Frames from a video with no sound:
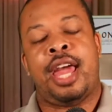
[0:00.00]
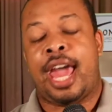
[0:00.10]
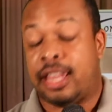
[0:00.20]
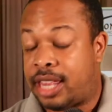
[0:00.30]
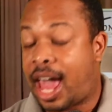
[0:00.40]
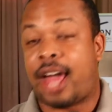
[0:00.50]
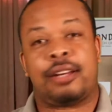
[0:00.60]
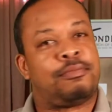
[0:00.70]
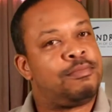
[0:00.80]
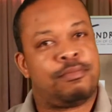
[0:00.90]
And
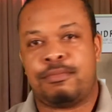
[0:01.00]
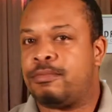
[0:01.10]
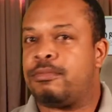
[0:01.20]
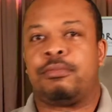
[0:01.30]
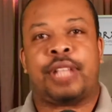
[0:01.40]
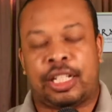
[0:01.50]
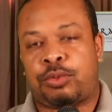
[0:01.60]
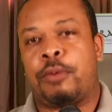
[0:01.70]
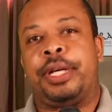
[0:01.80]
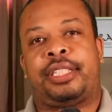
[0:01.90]
that's
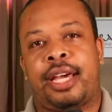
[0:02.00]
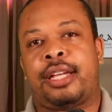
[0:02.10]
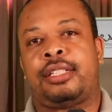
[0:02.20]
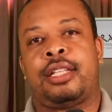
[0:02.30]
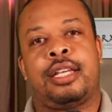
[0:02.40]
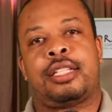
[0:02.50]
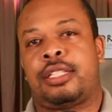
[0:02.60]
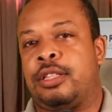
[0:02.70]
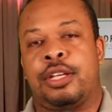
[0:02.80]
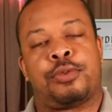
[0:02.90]
what we take into
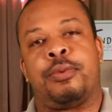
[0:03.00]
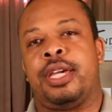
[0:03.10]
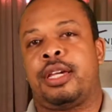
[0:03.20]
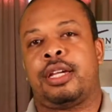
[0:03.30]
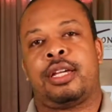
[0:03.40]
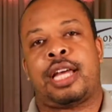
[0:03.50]
this week.